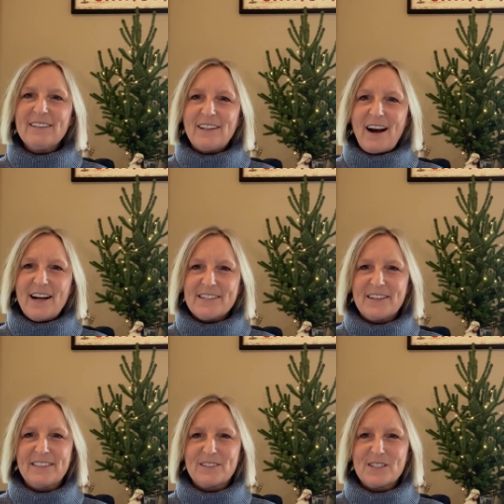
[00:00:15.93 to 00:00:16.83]
lot
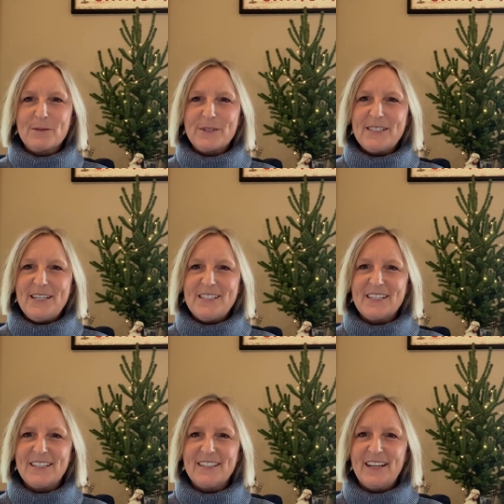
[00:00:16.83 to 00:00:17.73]
during the Christmas
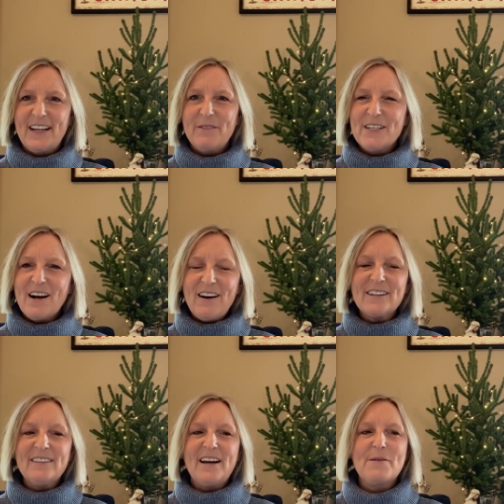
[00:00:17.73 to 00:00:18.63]
season and we talk
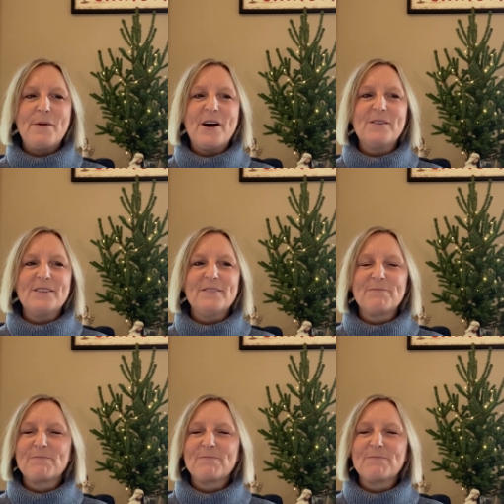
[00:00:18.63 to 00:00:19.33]
a lot about.